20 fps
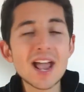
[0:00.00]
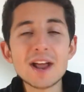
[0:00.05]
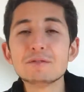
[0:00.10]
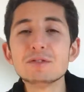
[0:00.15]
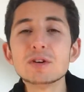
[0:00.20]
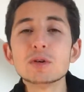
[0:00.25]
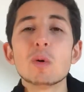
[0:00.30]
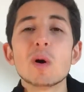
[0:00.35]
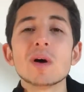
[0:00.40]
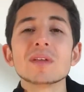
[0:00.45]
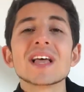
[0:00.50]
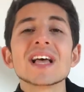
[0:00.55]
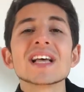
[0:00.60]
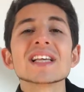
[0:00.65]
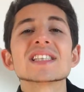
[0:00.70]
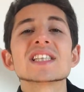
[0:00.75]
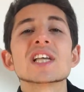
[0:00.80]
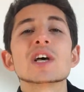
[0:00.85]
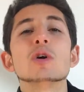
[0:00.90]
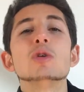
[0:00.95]
Everyone
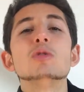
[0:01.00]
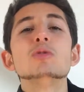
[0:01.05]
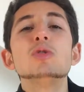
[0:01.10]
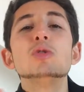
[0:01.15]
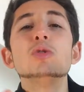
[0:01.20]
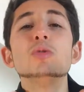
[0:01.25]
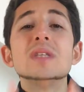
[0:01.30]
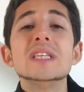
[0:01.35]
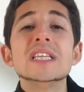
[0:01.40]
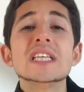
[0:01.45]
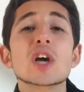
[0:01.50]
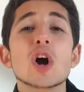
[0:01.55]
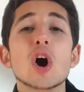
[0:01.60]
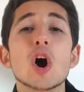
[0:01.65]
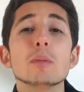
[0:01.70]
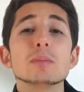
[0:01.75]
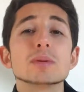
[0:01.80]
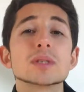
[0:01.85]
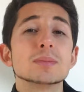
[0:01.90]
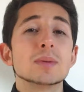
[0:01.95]
has their own unique
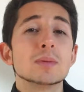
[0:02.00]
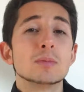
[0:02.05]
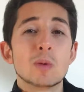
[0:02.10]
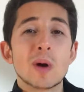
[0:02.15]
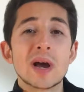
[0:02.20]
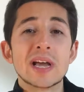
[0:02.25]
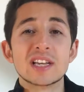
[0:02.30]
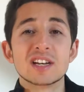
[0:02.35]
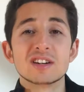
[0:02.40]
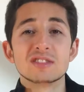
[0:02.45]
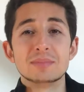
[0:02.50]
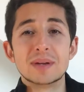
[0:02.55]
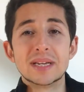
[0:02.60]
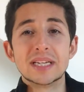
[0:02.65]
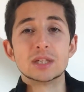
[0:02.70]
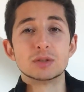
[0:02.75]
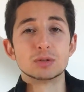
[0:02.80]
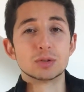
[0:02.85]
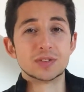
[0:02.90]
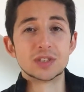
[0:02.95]
optimum way of
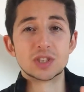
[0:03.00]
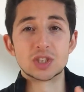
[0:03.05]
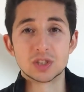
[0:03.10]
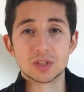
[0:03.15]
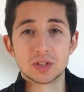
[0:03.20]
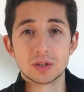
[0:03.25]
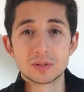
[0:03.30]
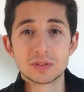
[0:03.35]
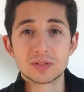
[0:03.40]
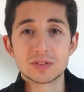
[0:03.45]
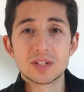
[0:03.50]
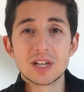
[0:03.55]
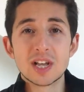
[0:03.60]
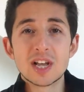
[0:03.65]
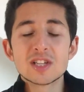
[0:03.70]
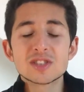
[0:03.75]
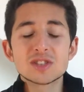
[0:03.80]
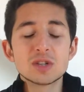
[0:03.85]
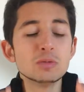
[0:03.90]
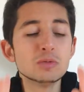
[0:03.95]
making revision notes,
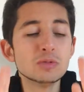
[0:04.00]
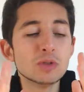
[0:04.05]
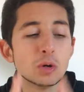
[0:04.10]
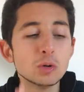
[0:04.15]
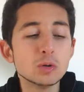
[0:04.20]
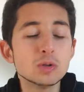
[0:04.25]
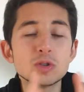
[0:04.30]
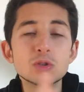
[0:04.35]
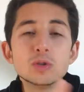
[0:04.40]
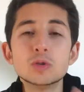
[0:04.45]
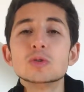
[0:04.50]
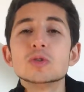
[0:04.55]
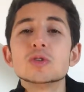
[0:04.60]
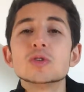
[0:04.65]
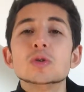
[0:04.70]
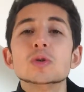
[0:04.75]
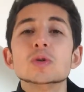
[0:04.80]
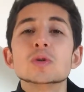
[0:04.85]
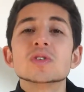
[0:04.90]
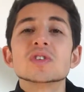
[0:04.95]
so no two
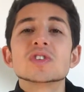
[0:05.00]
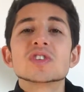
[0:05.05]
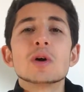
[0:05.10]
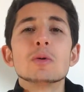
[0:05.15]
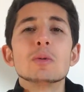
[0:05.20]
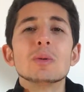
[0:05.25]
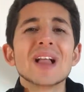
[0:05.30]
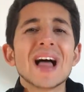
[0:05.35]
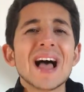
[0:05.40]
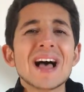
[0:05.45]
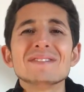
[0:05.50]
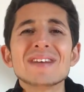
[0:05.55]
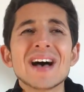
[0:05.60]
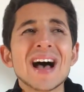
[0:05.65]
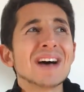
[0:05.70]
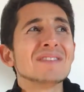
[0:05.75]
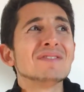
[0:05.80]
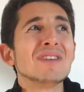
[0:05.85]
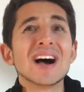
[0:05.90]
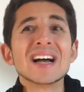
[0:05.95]
students will ever
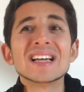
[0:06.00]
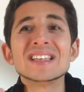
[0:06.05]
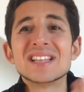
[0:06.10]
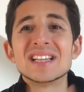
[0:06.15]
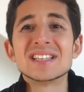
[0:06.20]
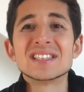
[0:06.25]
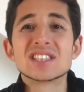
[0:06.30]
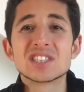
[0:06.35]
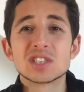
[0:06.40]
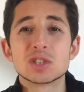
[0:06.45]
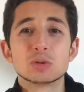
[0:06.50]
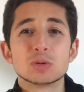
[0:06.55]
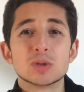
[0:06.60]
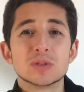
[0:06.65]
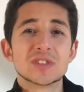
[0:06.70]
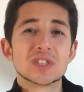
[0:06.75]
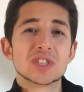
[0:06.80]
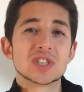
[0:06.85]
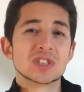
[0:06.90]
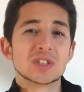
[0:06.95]
have identical
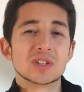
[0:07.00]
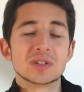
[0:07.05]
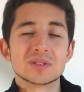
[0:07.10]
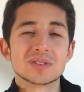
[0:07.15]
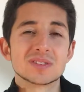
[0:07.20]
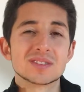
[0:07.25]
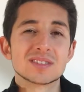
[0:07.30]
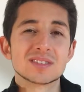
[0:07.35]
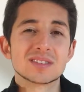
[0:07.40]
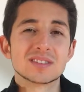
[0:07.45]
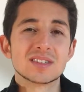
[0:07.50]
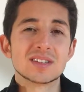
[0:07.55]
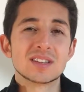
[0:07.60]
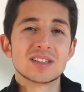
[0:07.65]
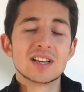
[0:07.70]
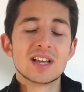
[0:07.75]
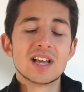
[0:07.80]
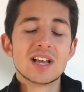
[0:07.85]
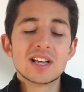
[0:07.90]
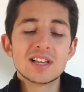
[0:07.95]
revision notes.
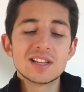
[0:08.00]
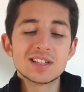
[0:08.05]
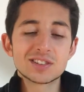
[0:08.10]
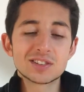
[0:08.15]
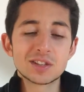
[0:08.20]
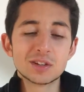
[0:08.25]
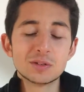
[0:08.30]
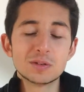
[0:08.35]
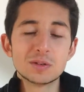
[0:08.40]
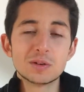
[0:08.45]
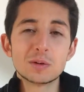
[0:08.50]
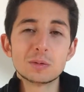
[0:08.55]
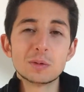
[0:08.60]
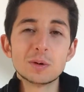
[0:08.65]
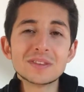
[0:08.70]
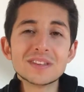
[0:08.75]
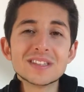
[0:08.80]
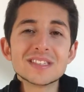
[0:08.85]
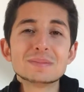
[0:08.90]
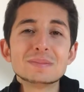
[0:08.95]
So
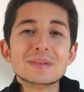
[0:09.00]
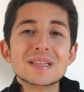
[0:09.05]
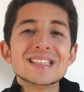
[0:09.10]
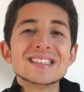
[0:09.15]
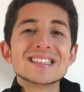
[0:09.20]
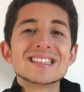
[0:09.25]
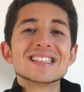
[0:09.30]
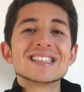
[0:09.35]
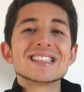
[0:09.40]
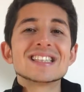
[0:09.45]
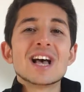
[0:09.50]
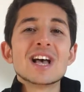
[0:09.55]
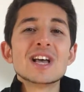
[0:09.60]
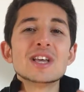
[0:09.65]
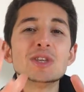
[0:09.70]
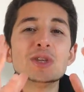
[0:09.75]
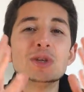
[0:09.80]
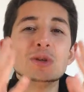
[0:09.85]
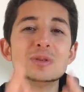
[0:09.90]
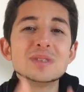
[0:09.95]
what this means is
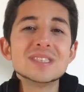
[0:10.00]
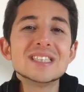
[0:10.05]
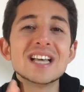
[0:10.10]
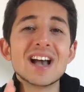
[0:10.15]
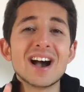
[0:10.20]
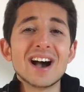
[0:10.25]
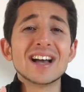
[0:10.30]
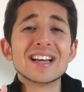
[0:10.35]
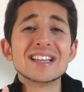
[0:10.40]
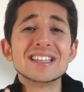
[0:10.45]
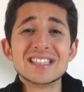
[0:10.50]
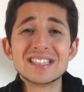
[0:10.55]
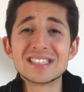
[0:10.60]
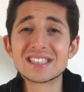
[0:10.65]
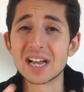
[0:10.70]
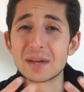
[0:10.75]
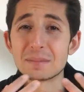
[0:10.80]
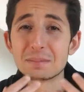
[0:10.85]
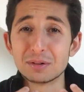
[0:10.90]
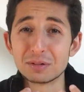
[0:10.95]
use the
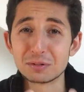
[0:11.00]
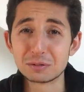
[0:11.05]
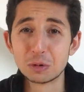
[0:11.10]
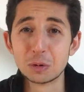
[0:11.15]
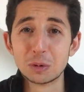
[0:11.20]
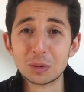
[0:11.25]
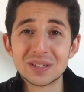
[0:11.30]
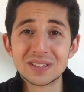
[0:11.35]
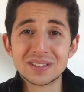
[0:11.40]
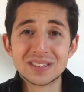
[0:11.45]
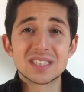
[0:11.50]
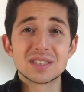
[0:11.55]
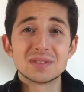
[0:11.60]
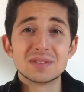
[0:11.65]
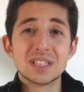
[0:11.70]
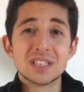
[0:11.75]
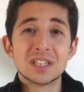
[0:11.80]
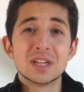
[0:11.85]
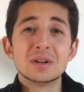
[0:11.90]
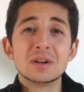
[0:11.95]
ideas I put forward in this
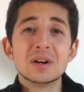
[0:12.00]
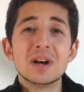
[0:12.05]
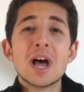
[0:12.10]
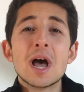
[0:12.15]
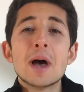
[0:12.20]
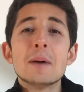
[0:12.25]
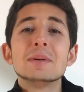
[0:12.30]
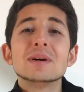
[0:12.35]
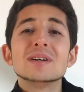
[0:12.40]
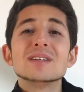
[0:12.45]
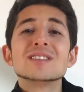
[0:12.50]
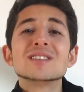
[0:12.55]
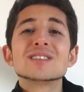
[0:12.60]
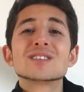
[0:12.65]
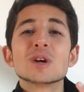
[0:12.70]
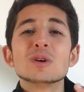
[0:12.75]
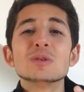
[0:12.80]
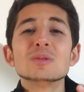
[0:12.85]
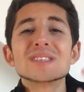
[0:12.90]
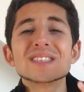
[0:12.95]
video,
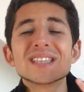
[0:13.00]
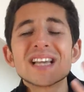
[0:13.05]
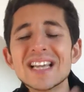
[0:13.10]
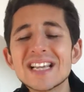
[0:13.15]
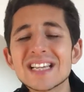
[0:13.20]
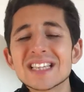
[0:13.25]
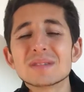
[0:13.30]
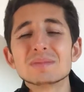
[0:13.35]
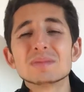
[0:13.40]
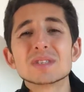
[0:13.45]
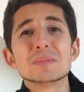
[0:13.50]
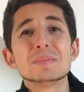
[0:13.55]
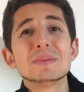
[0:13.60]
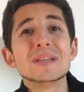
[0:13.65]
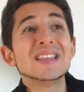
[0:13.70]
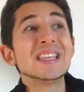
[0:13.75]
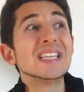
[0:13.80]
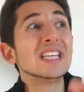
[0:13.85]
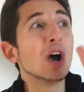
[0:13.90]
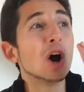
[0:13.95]
but don't take them to
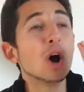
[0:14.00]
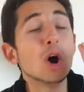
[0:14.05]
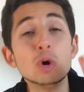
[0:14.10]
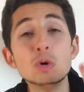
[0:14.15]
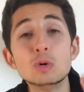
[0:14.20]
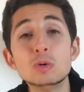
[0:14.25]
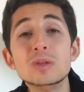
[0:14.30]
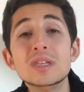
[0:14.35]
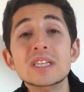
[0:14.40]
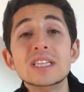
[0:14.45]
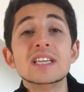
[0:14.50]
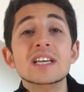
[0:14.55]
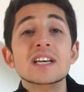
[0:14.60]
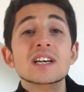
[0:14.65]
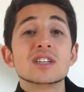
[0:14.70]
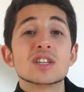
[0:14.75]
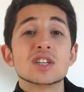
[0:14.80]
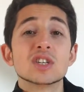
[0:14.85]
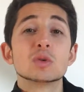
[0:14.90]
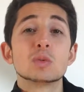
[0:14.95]
be the
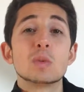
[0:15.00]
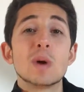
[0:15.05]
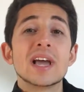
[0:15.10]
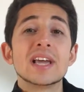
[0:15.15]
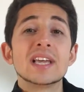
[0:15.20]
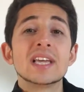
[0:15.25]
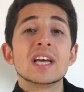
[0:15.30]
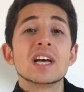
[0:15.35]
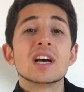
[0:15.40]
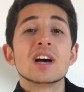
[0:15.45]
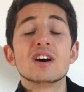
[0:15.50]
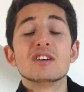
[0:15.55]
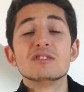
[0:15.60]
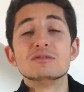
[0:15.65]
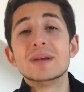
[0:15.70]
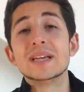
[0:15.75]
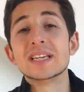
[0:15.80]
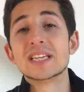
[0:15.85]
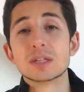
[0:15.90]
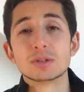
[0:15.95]
only good way
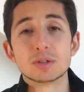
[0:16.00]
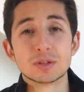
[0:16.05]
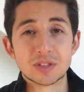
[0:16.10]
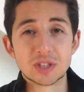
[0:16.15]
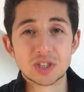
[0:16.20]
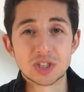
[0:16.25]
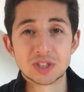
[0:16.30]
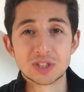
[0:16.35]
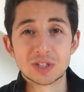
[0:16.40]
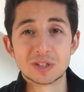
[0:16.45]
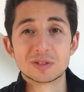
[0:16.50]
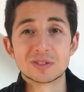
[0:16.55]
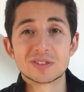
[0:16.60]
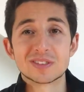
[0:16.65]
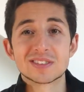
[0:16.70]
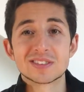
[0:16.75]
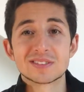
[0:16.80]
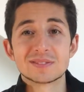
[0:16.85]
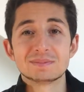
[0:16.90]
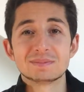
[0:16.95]
of making revision
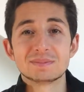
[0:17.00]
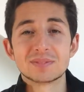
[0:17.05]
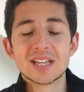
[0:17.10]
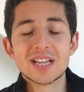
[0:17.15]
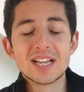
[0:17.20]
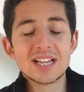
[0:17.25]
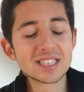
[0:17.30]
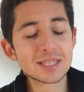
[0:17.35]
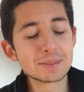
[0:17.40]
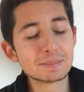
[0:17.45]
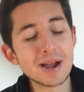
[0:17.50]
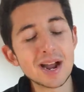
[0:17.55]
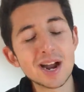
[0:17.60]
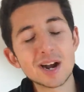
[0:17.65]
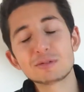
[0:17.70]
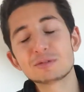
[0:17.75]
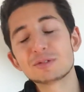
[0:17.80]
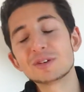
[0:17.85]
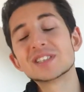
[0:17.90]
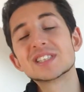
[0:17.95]
notes. To
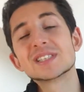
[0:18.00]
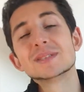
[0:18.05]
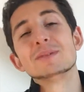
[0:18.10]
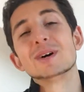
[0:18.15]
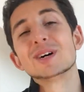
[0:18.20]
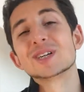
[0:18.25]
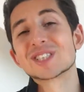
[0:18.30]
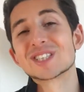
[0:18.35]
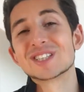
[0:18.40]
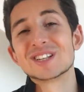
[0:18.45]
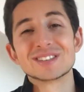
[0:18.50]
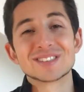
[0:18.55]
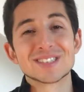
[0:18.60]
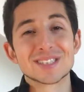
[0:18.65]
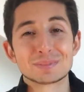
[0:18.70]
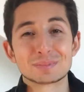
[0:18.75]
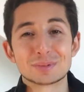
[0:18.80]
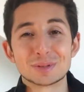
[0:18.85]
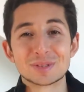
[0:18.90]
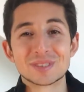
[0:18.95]
paraphrase the martial
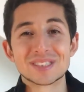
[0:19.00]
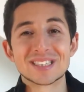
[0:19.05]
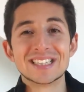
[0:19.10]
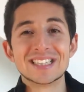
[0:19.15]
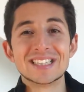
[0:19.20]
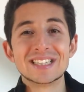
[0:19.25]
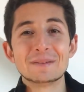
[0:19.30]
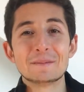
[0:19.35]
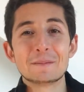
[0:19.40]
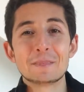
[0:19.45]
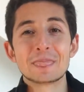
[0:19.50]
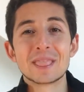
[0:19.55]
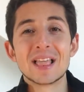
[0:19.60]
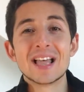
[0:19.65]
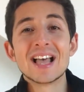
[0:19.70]
artist Bruce Lee,